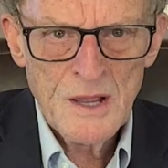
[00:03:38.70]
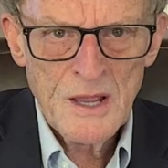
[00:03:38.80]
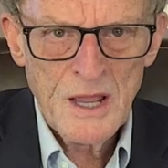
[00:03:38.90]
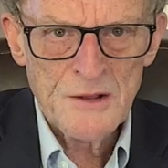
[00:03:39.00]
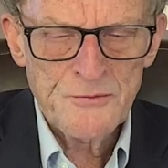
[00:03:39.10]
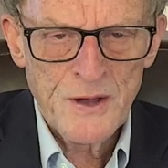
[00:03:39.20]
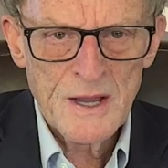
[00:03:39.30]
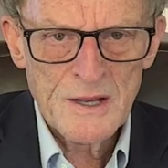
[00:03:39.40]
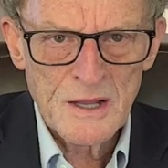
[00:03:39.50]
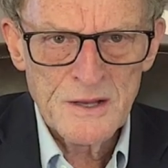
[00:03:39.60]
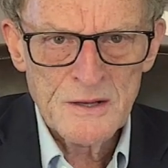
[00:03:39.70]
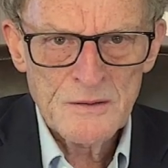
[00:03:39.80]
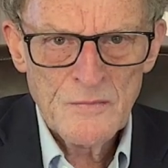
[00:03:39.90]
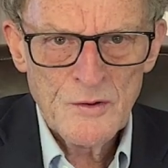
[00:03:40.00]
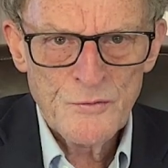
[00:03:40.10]
And finally,
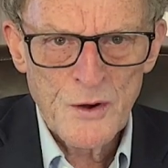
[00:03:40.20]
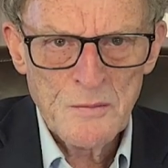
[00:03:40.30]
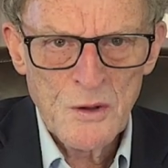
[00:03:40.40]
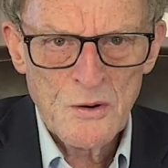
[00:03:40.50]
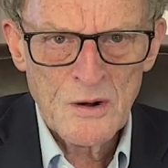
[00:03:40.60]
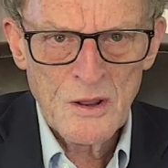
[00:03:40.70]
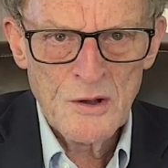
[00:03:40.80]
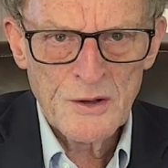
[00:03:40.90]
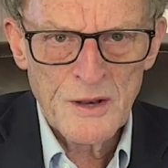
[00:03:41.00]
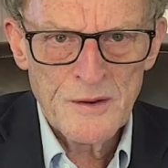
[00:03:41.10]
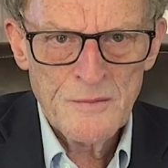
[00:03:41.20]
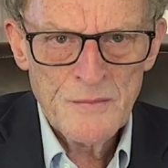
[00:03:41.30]
from Laura Logan,